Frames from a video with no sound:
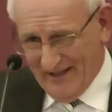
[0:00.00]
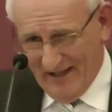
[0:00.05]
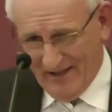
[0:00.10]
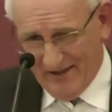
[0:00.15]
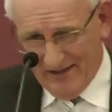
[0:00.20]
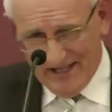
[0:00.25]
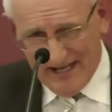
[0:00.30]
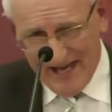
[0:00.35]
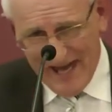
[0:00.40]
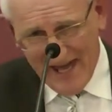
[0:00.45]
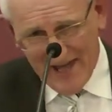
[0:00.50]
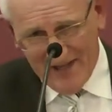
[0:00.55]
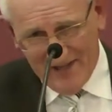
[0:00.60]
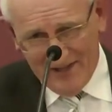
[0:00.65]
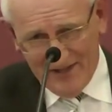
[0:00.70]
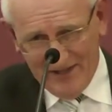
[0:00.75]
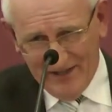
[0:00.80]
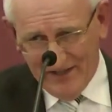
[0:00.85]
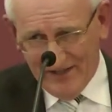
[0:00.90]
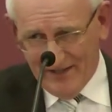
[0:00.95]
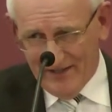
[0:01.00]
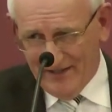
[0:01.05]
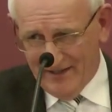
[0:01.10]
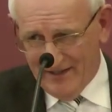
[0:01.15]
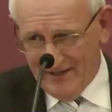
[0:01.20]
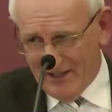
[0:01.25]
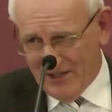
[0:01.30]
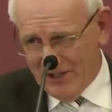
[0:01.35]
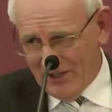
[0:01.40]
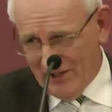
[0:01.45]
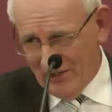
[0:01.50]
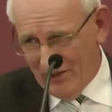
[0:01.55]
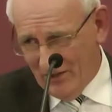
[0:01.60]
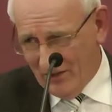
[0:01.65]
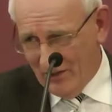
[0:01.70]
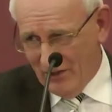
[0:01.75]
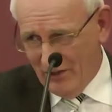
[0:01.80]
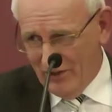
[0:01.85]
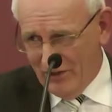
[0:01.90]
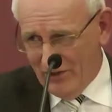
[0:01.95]
and the end is the
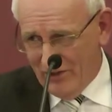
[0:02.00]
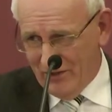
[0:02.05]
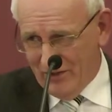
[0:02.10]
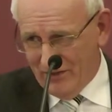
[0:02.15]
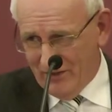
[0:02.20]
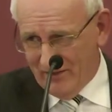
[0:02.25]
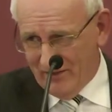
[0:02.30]
Lord.